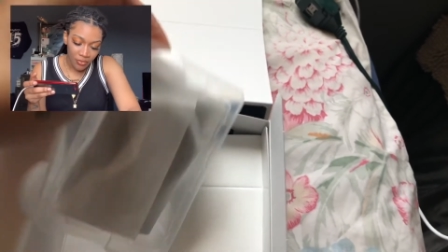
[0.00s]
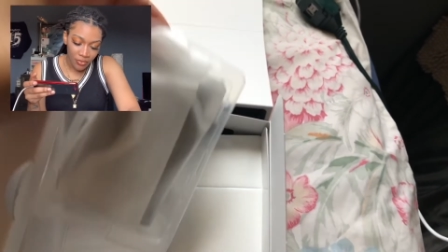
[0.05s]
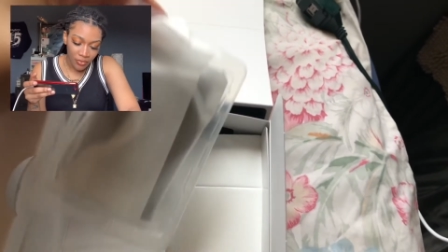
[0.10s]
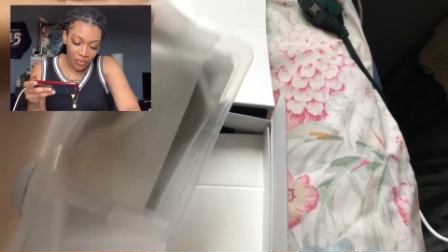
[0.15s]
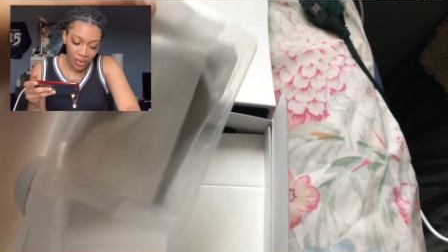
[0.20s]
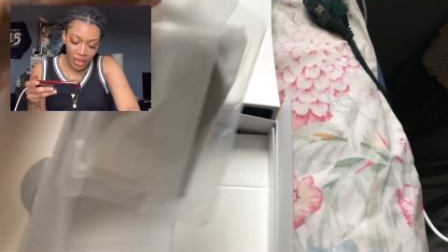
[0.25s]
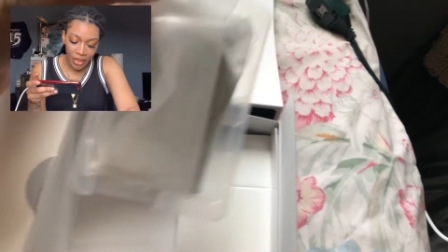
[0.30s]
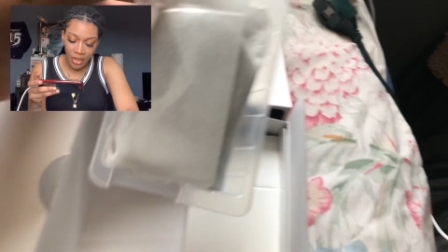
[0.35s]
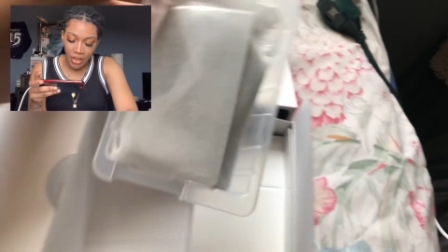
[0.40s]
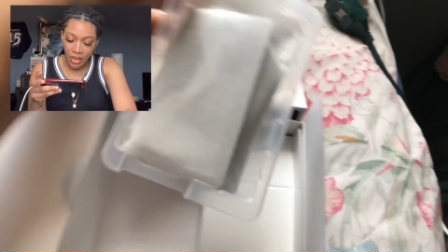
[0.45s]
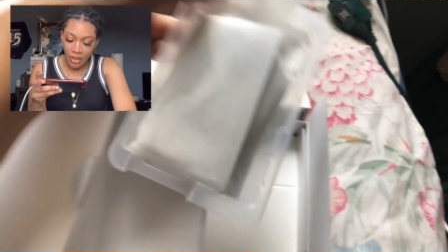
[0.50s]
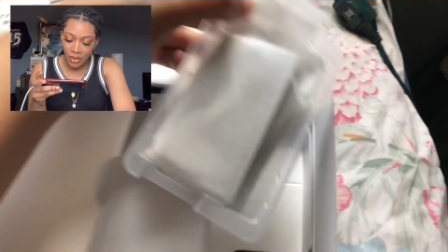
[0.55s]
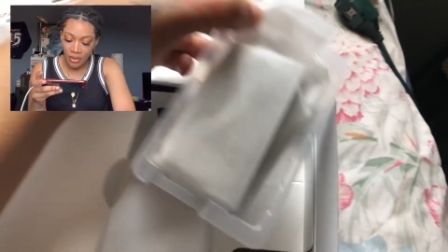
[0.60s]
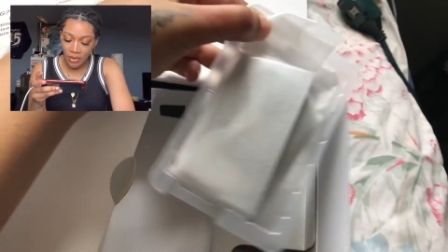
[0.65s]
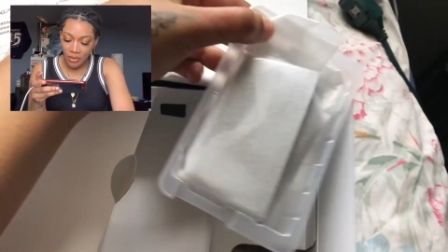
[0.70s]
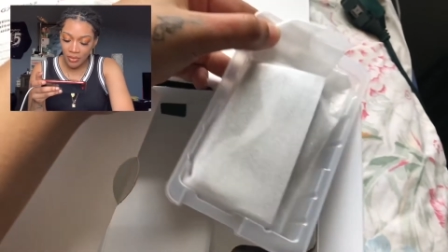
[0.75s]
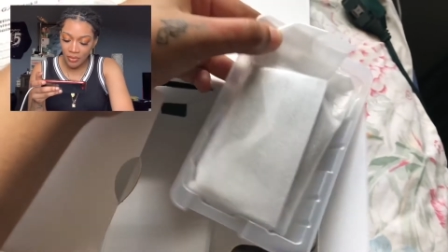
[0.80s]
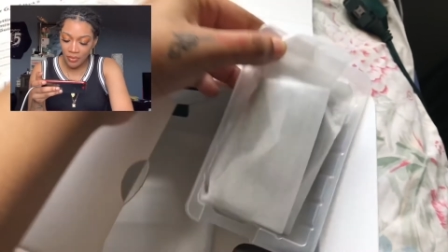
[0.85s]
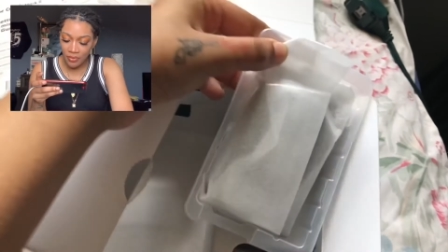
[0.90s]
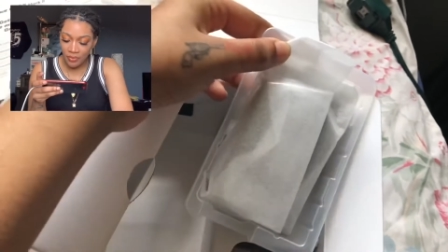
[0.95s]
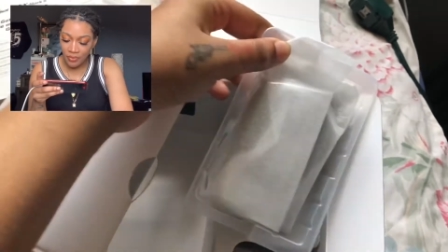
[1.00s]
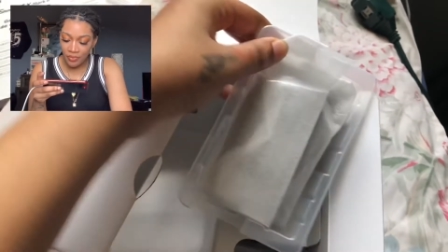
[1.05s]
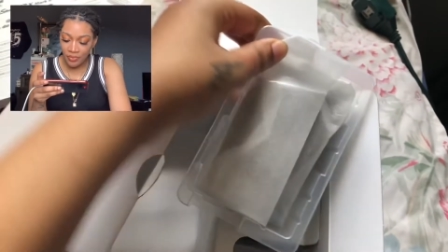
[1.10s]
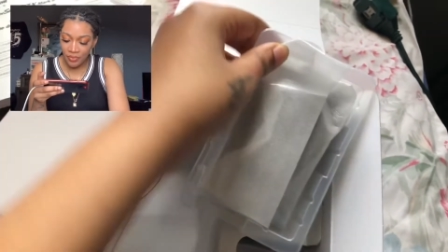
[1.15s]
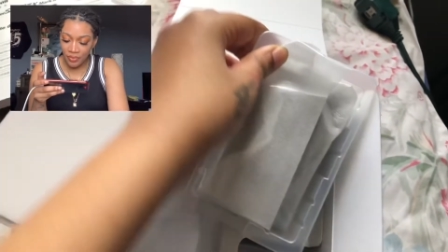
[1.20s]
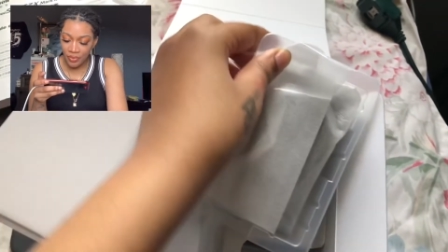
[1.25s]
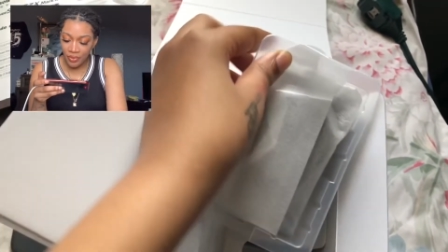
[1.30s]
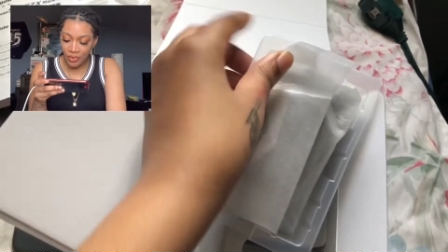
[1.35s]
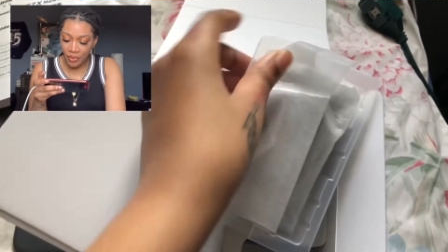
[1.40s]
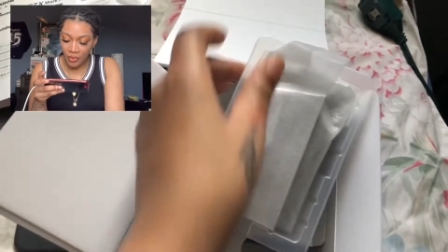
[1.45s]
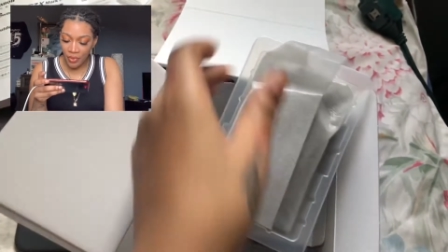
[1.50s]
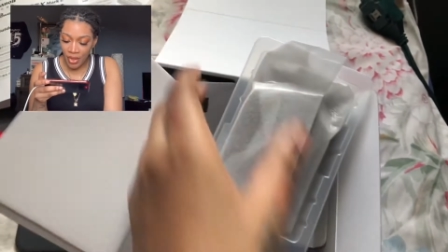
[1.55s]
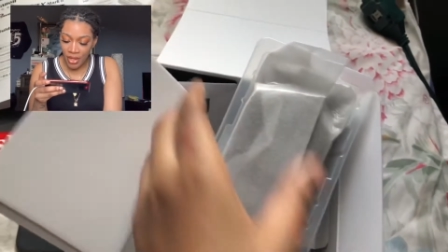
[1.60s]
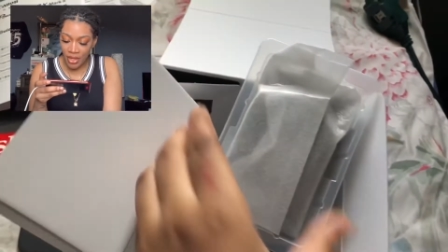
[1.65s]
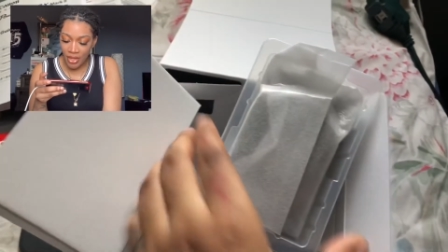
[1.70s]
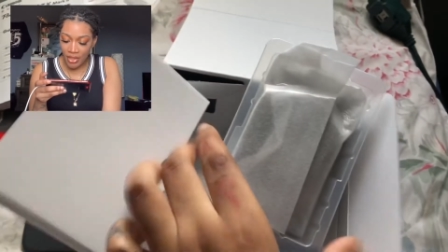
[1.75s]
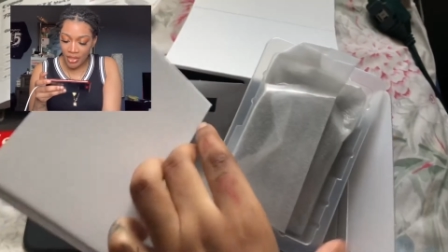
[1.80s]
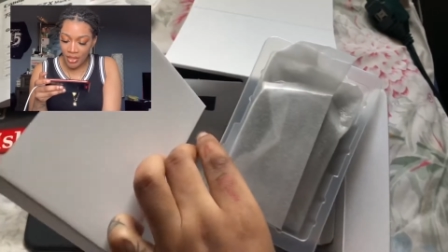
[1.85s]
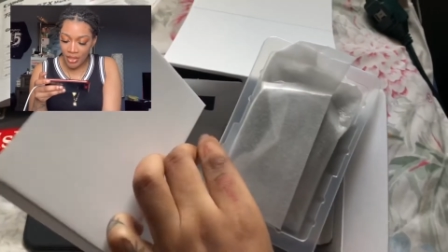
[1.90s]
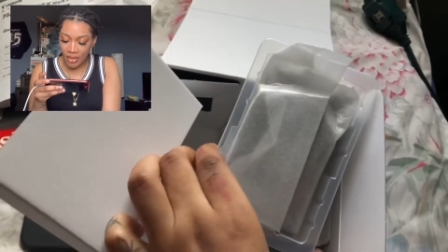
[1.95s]
right here, right
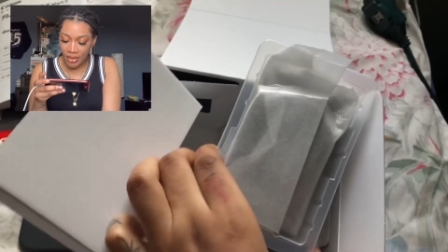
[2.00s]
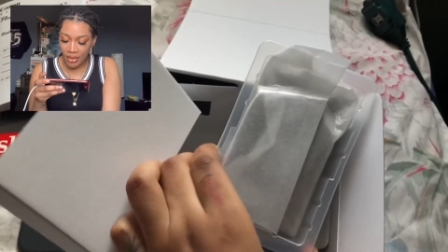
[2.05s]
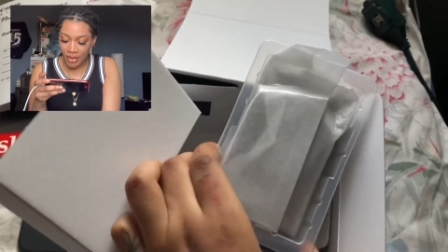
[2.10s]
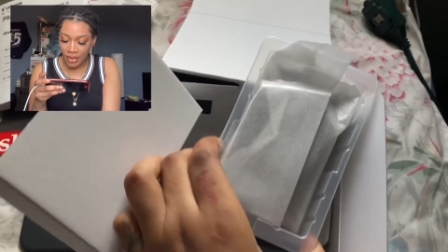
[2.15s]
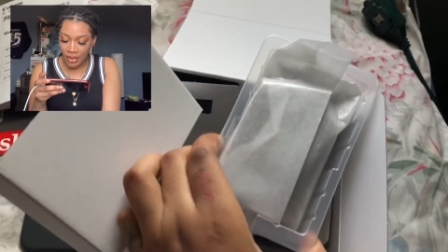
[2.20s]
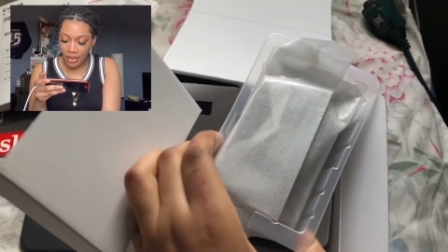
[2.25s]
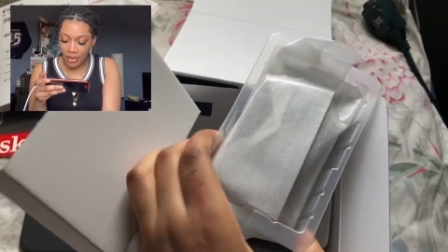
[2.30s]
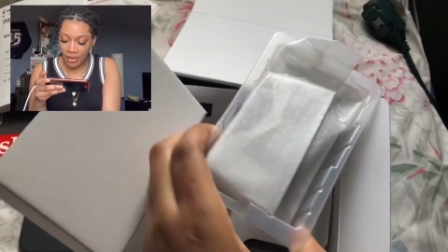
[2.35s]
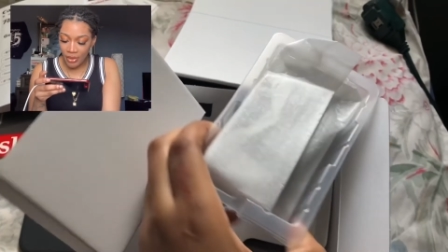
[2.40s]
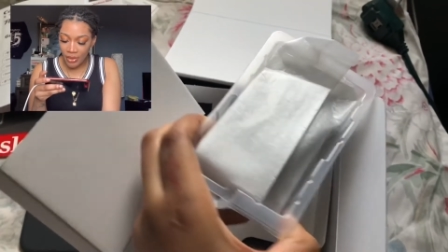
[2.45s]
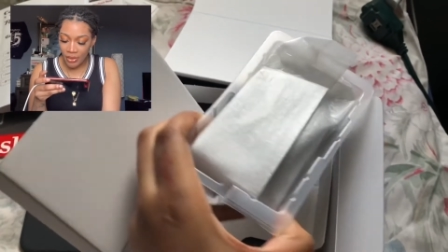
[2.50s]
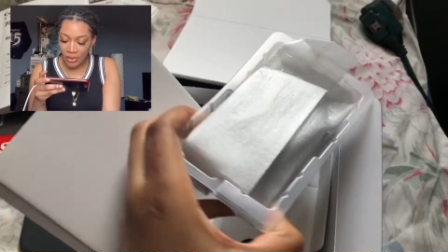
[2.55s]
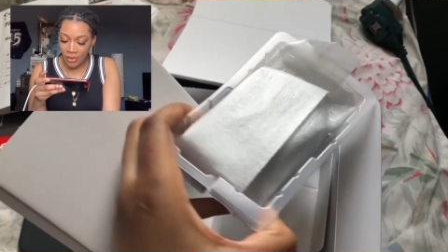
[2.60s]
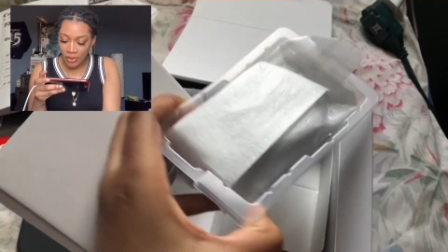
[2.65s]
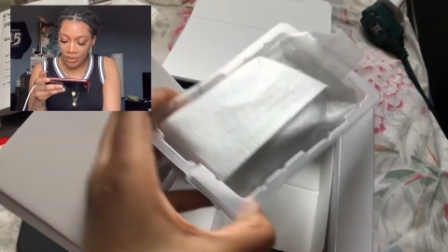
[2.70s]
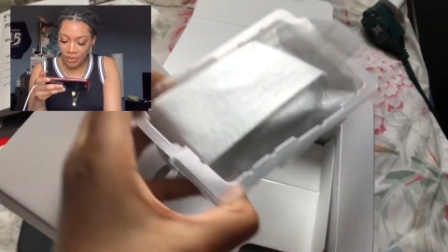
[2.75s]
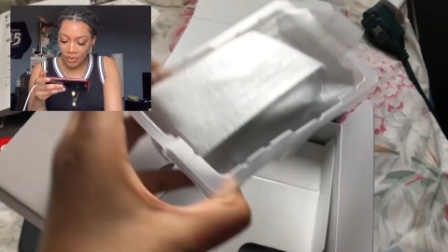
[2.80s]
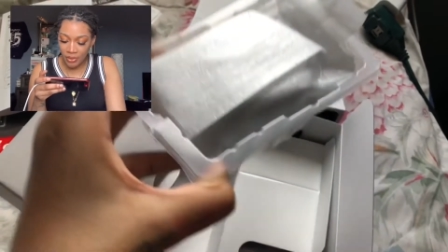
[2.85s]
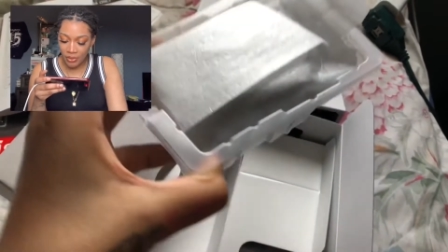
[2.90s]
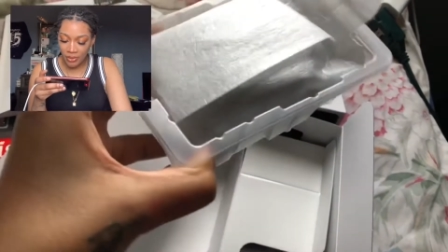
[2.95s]
in this little